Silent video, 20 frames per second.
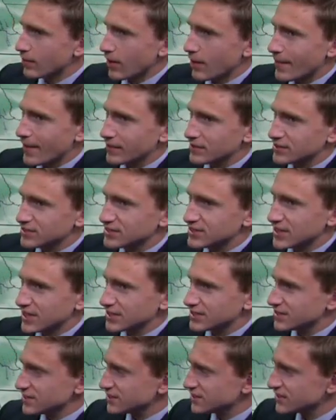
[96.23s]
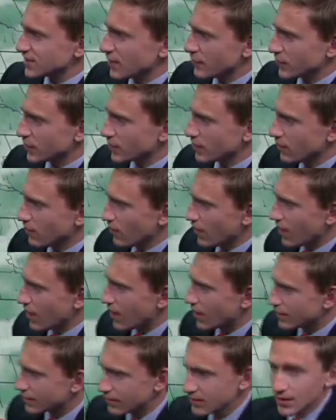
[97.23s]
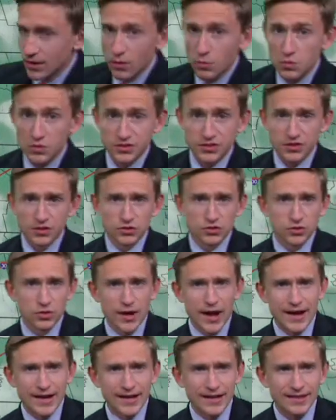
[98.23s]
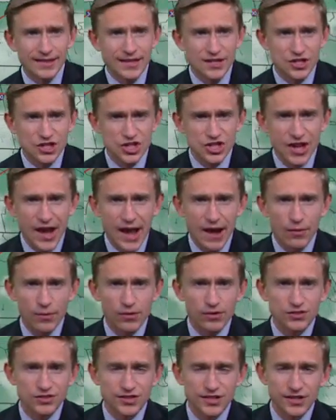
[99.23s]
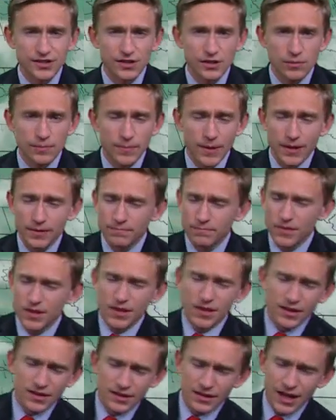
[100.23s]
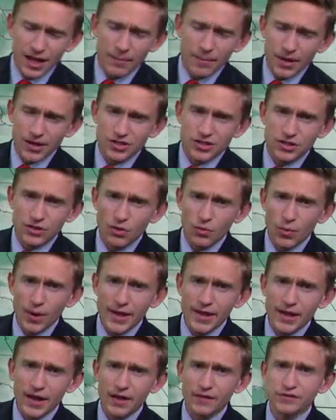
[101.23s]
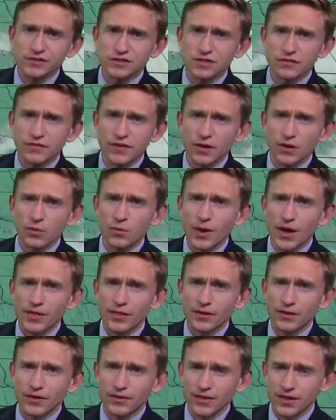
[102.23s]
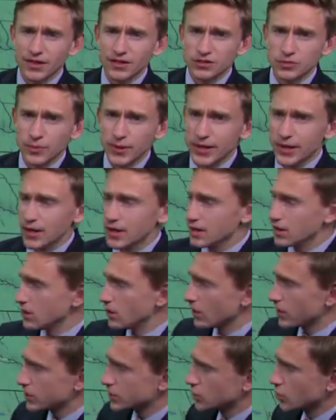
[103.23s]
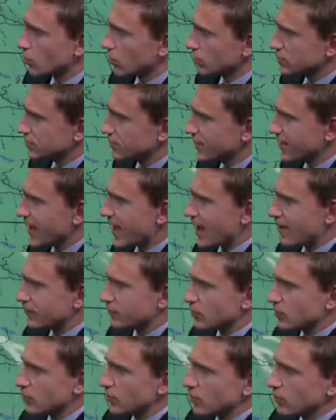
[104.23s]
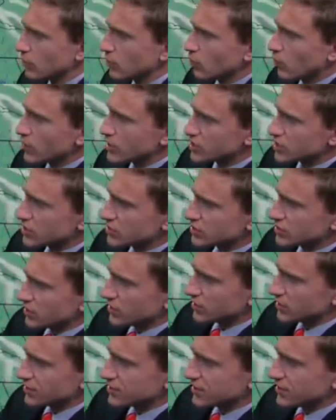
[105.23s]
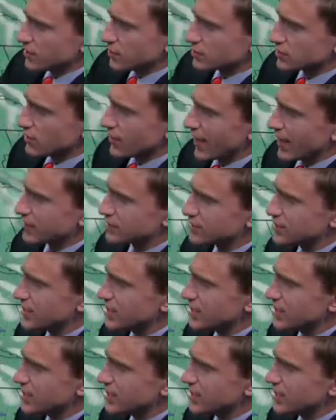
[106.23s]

by about 6, 7 o'clock. We're still tracking these showers here, but not much in the way of severe weather. And then as we look towards the afternoon, we should start to see those clouds